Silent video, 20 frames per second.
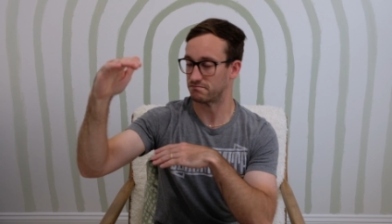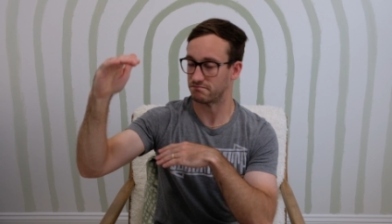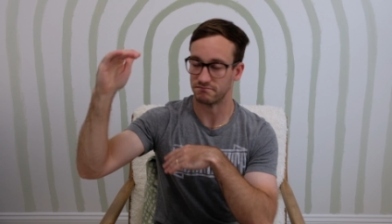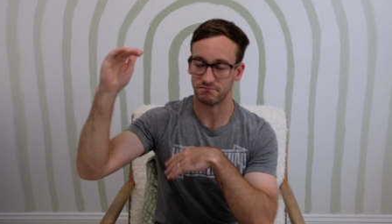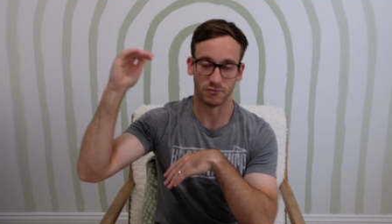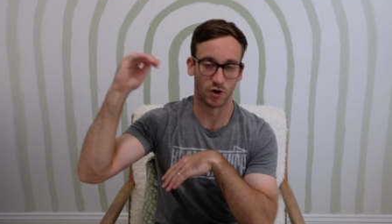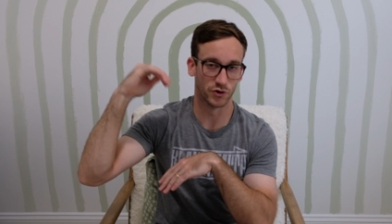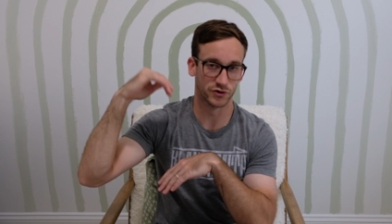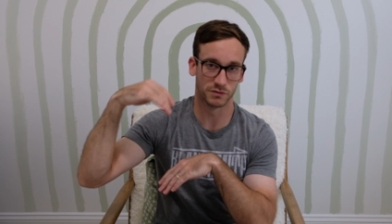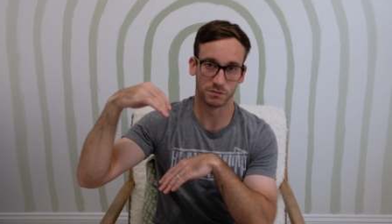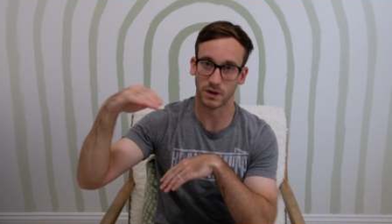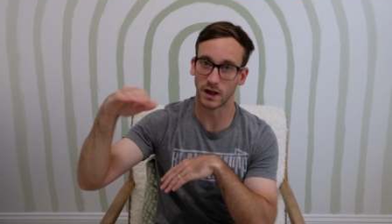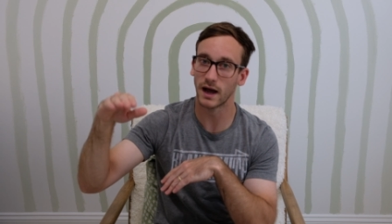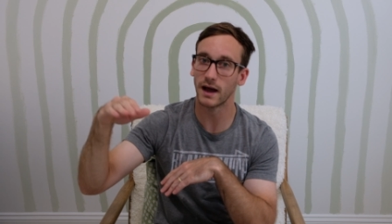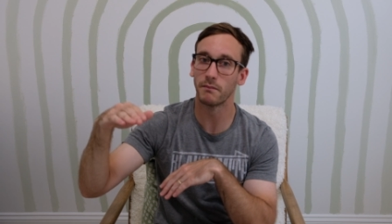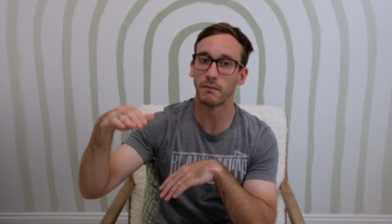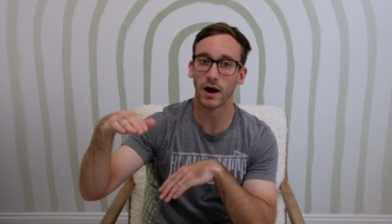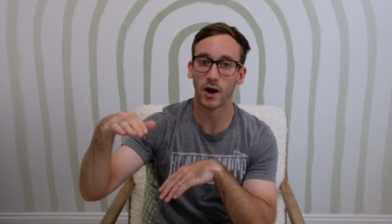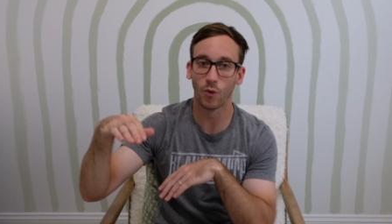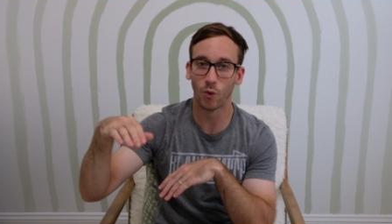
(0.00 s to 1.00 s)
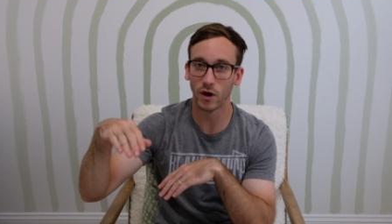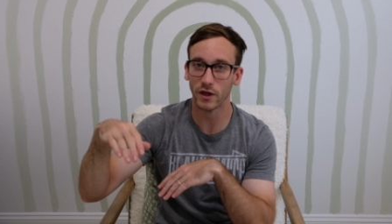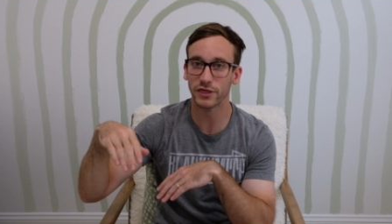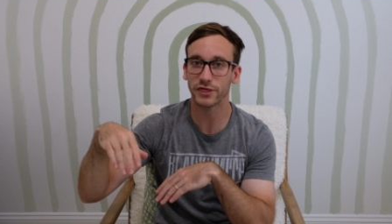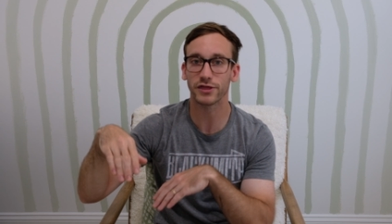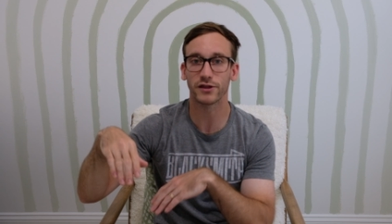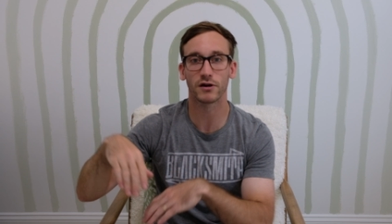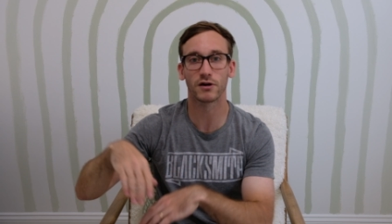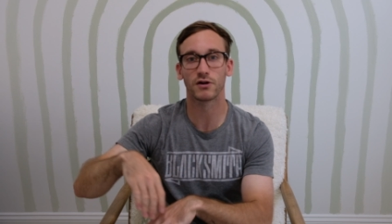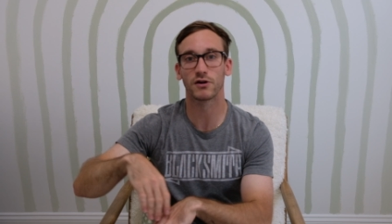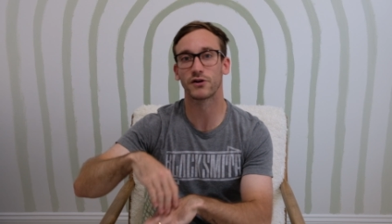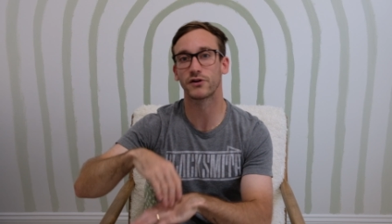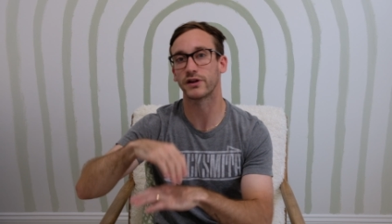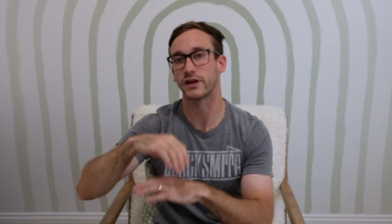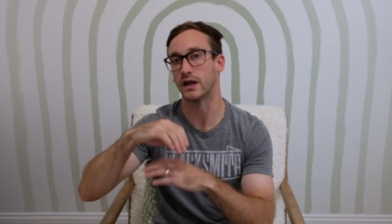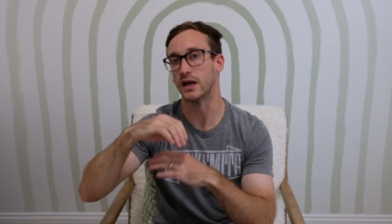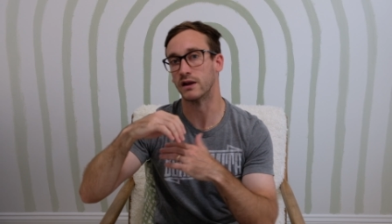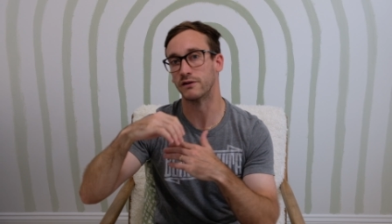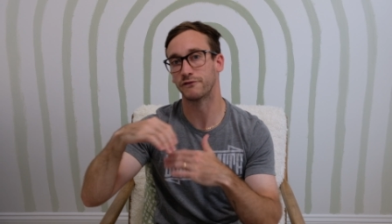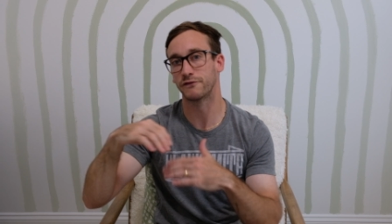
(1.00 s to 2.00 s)
multiply it by 1/3
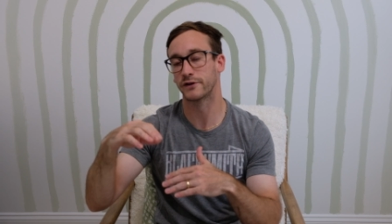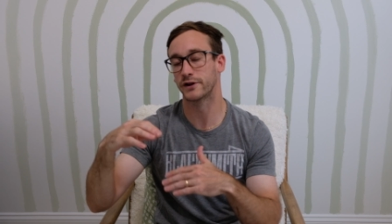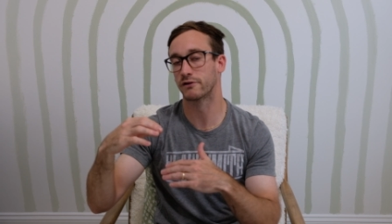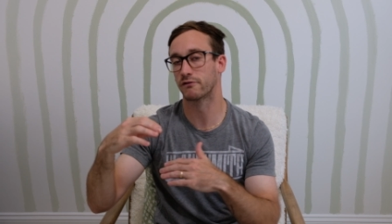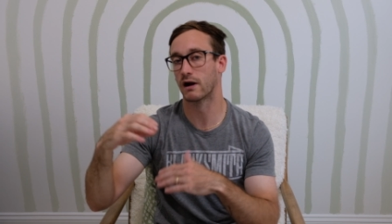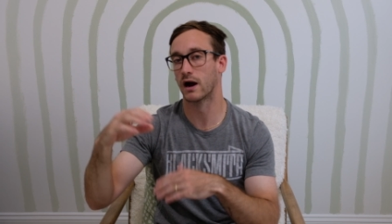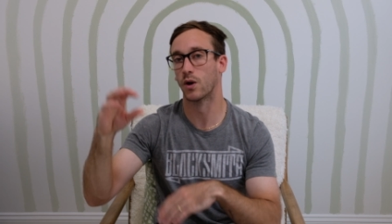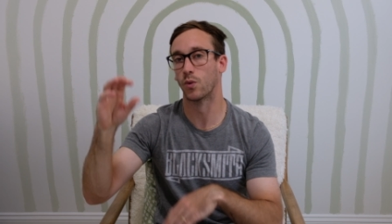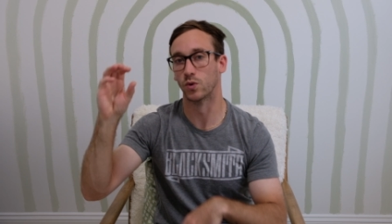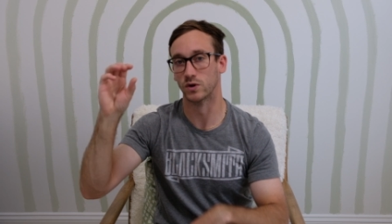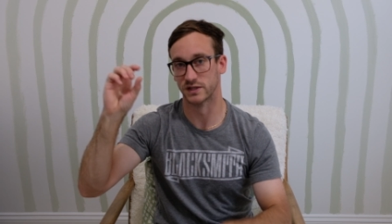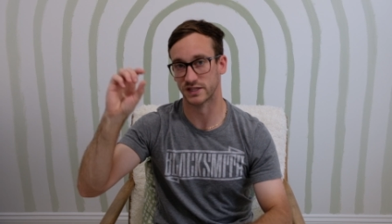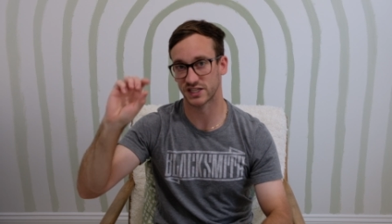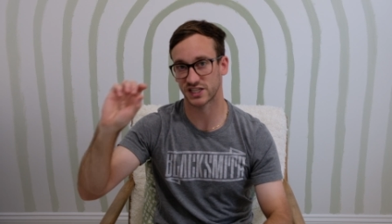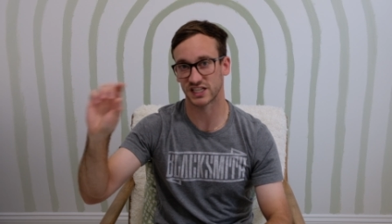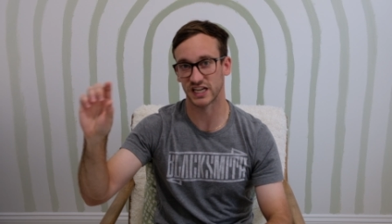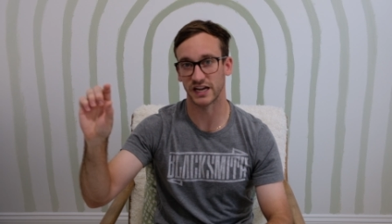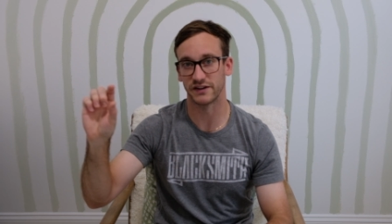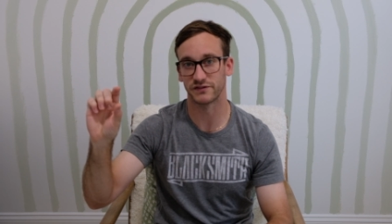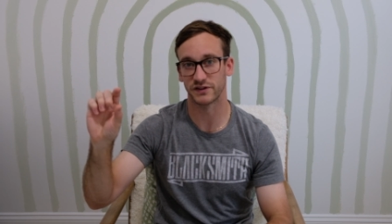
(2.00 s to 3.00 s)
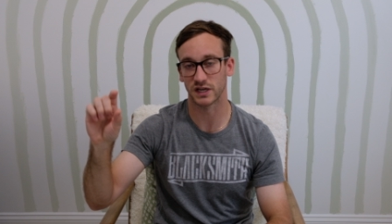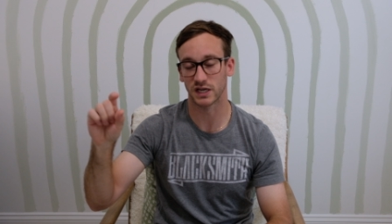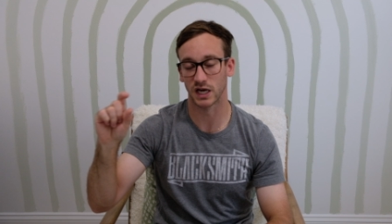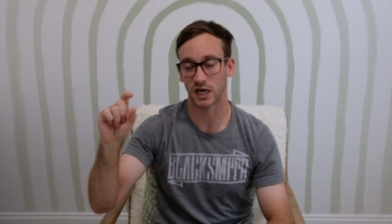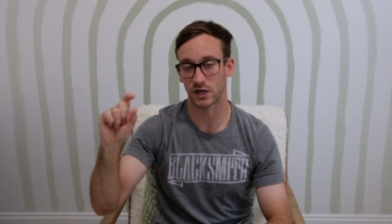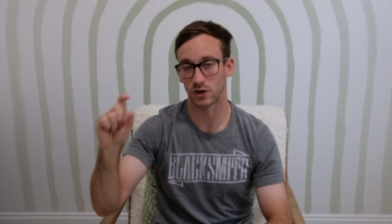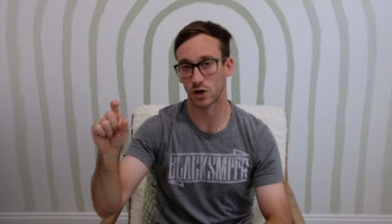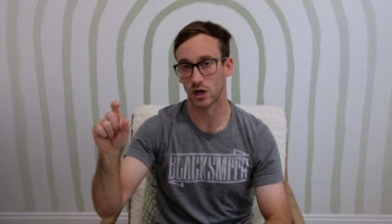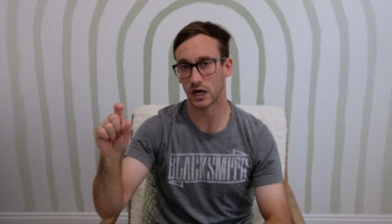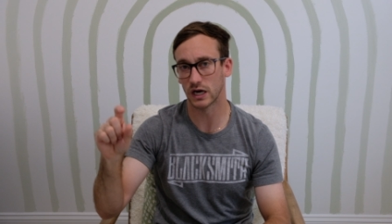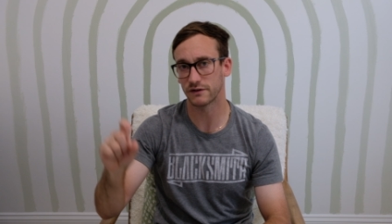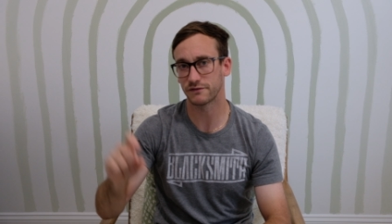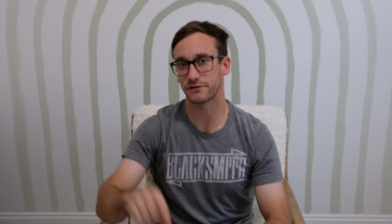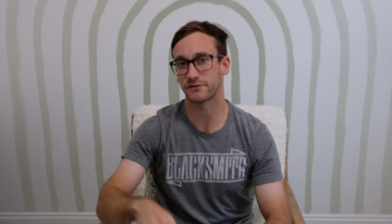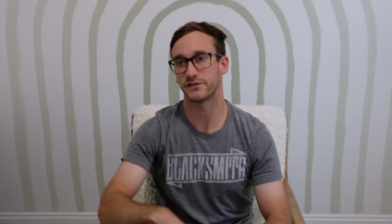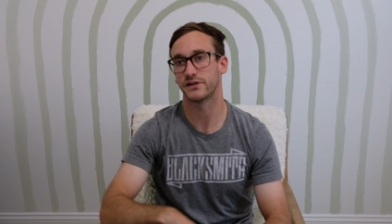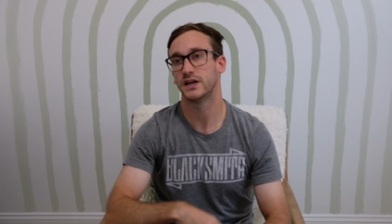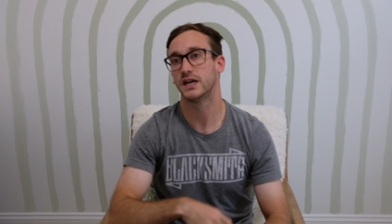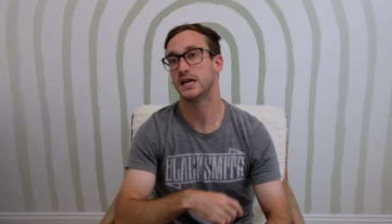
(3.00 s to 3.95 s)
and figure out what's safe to cut off.